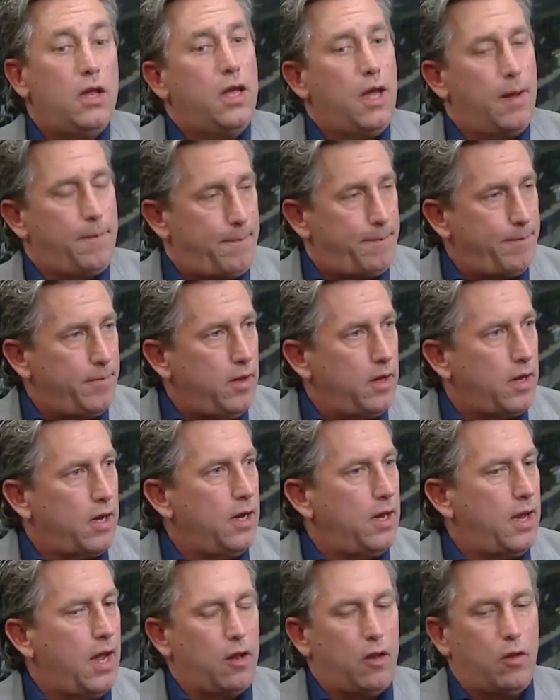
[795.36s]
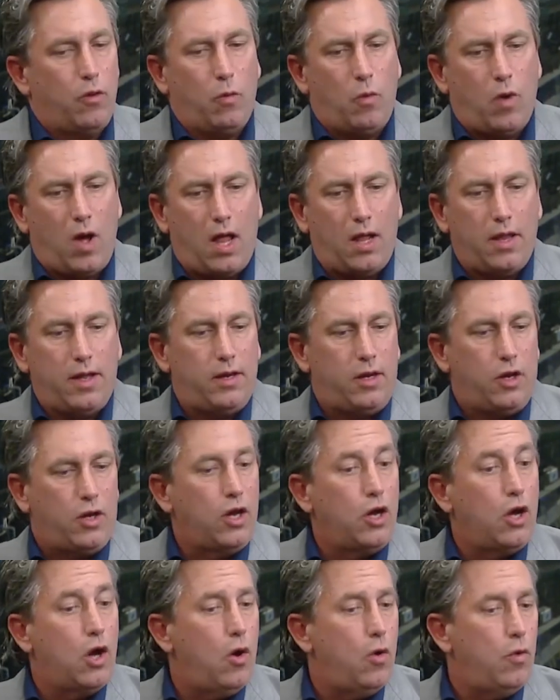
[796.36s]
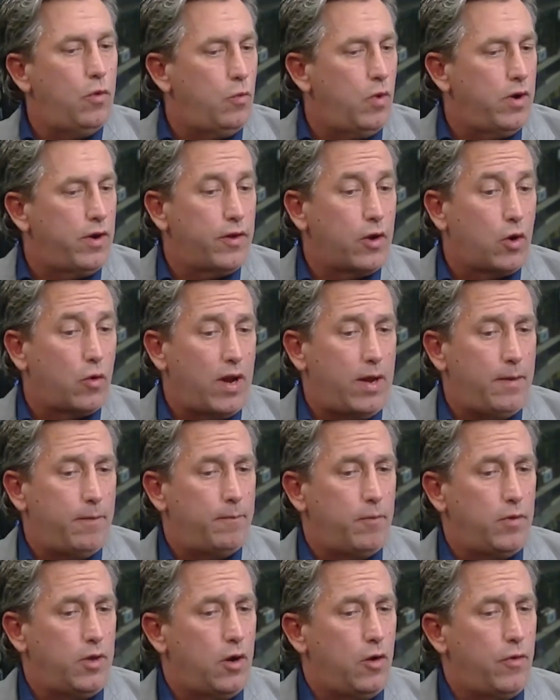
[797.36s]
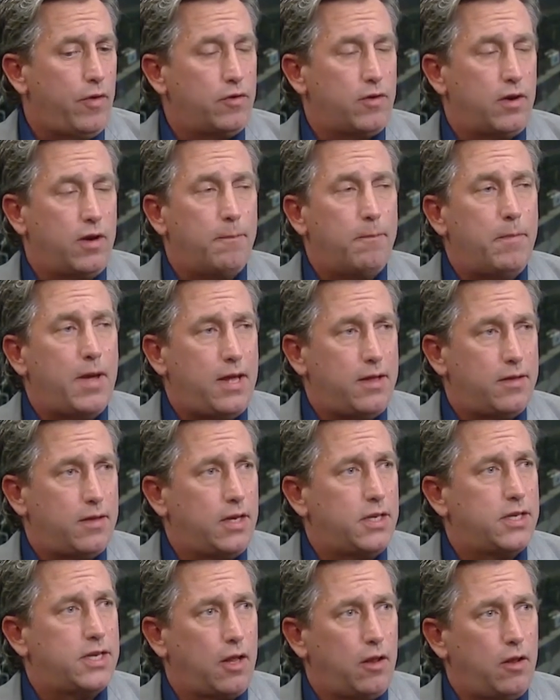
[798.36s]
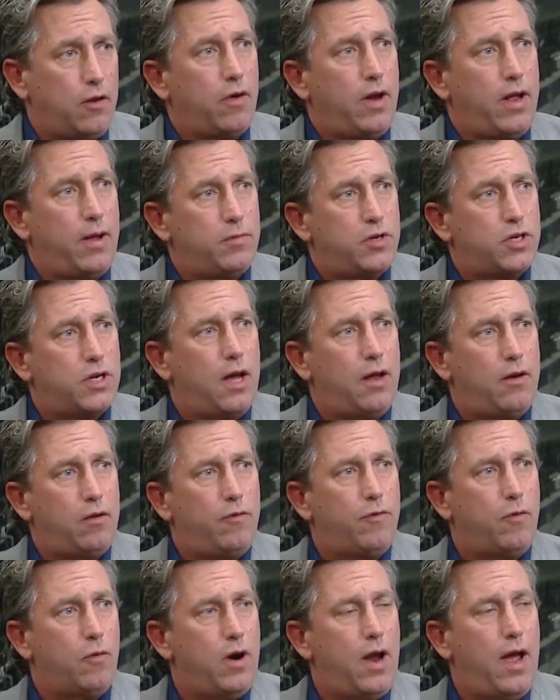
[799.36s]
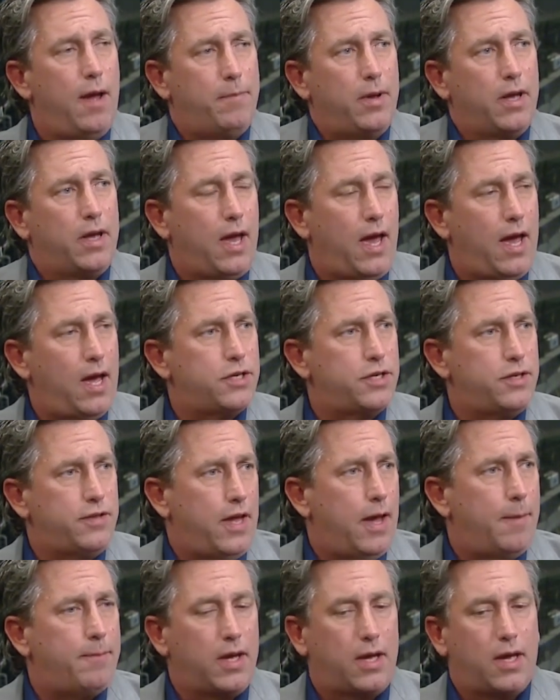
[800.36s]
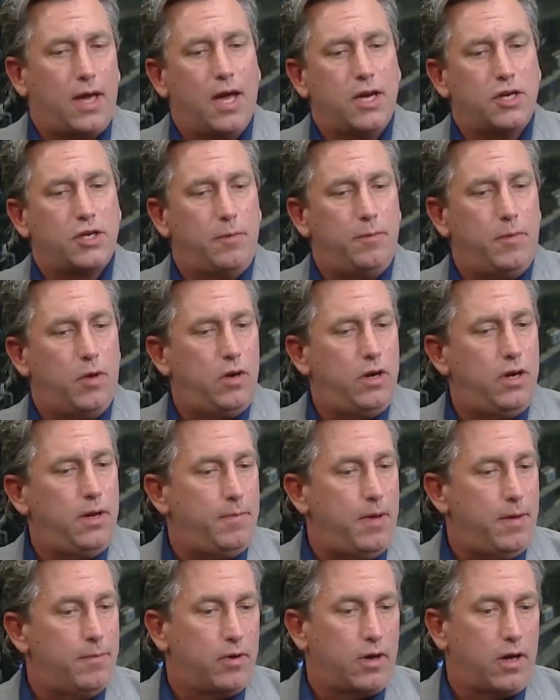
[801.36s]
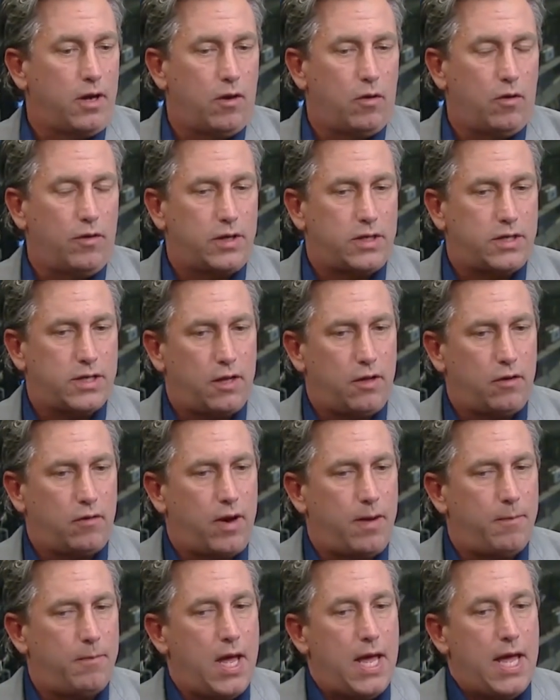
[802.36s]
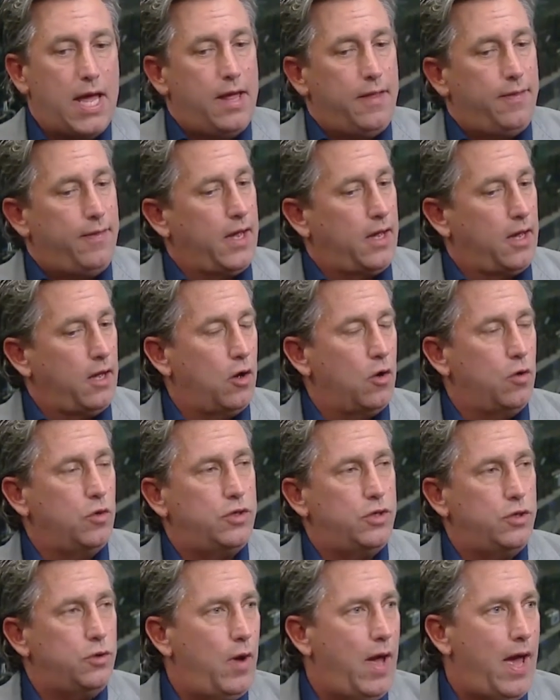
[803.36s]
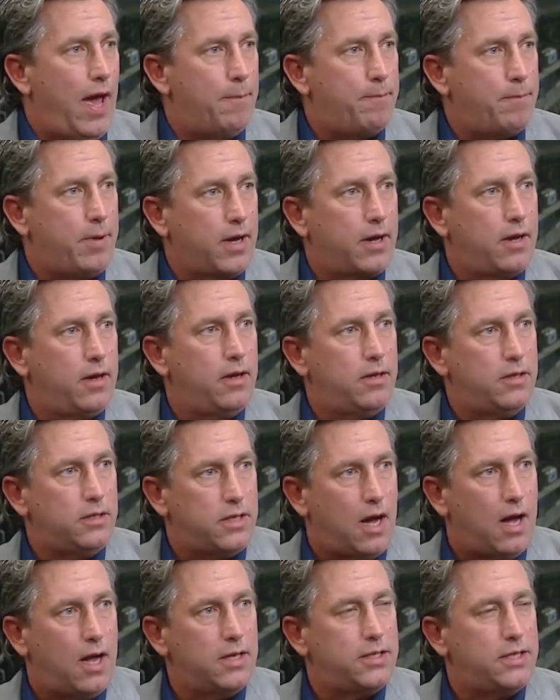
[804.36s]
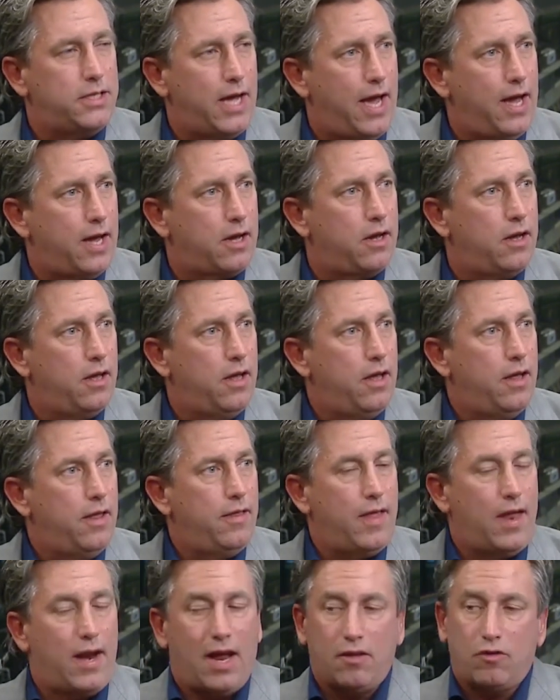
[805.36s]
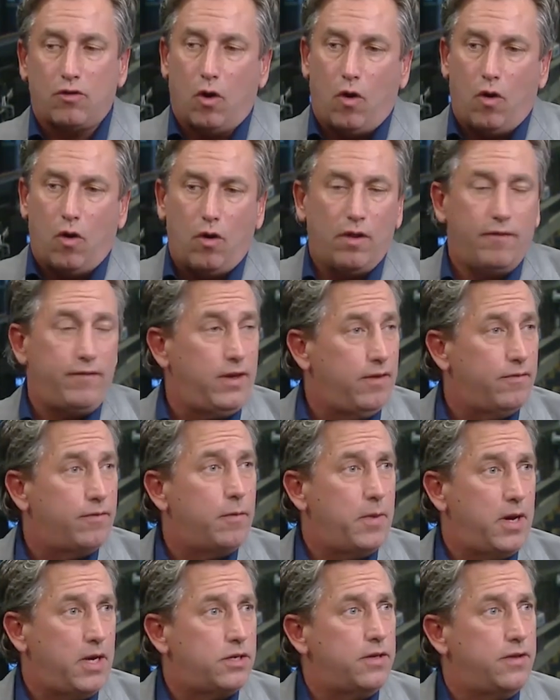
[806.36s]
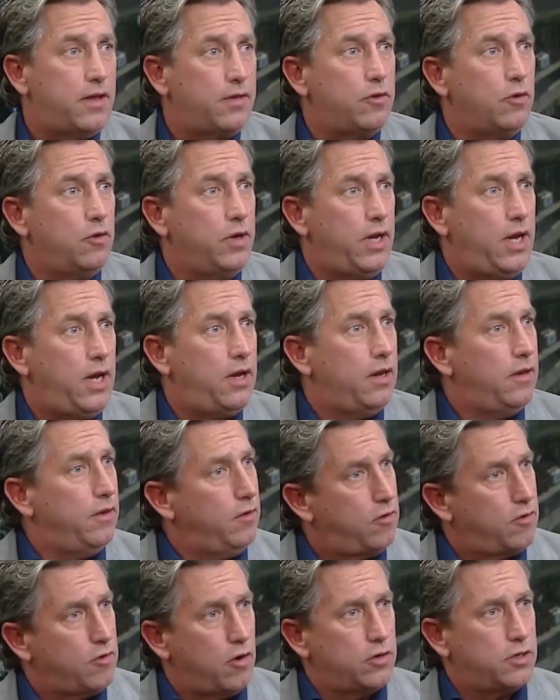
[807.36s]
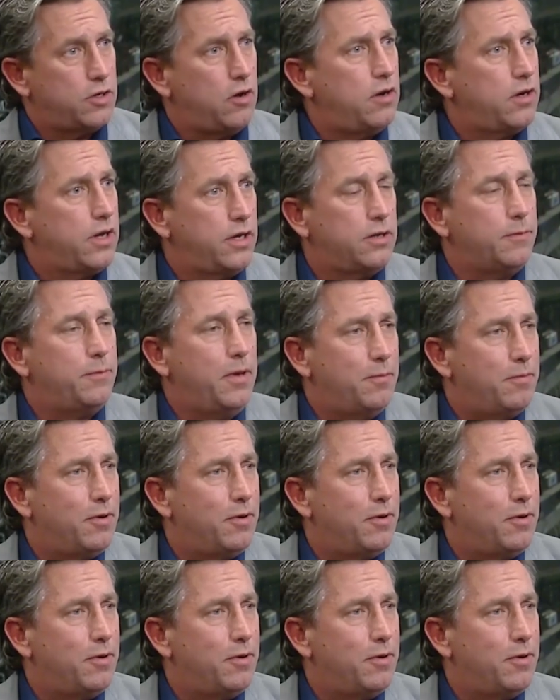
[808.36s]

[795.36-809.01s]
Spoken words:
You can download the wallet. You can go, one of the great, you know, there's an amazing Telegram channel for Epic Cash, the Epic Cash community. People can go on the Telegram. They can go to epic.tech. Okay. It has all of the information that they'll need and start talking to people.